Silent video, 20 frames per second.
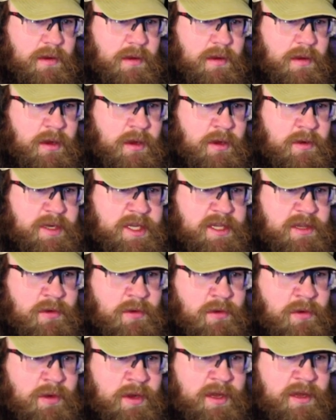Oh, it's the
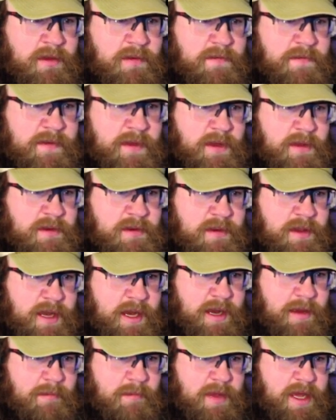oil filter
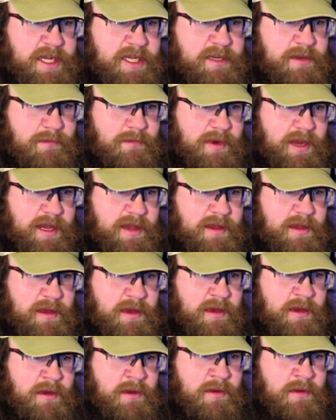that I'm messing with.
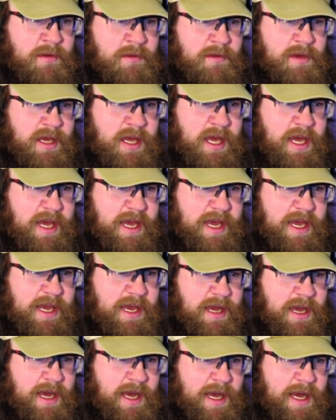
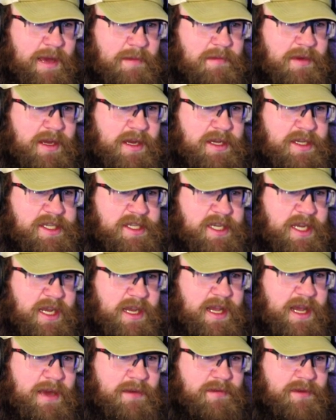Okay, I'm gonna
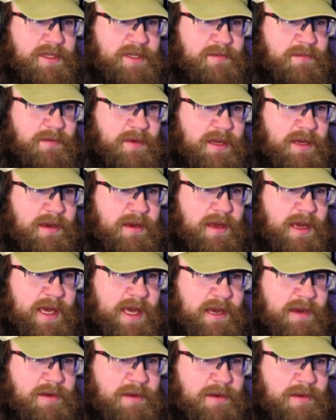say that was what
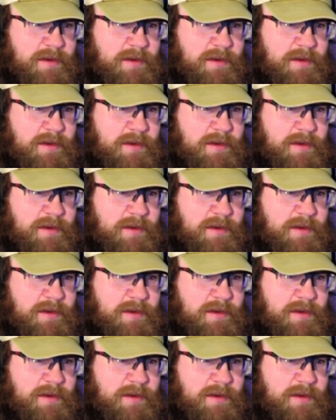I heard a